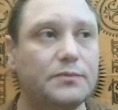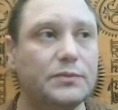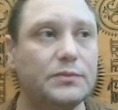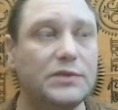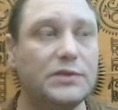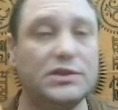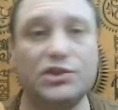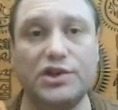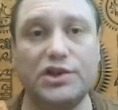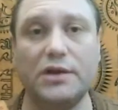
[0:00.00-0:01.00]
That's a
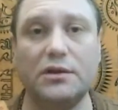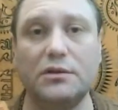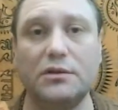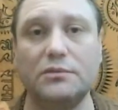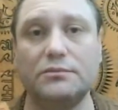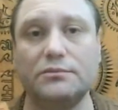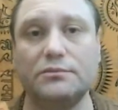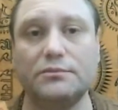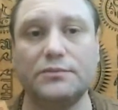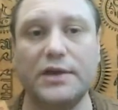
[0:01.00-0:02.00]
channel
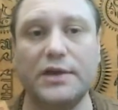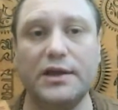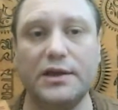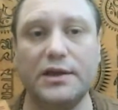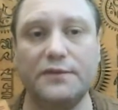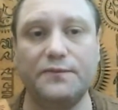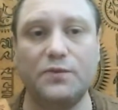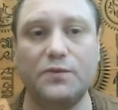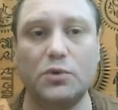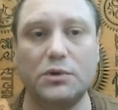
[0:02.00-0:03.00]
I have
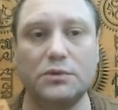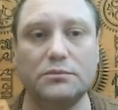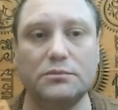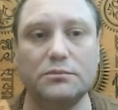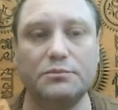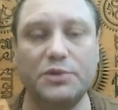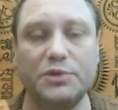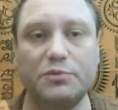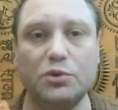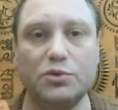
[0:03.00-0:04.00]
for
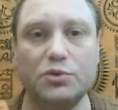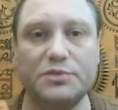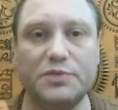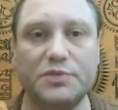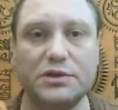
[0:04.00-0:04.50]
people who speak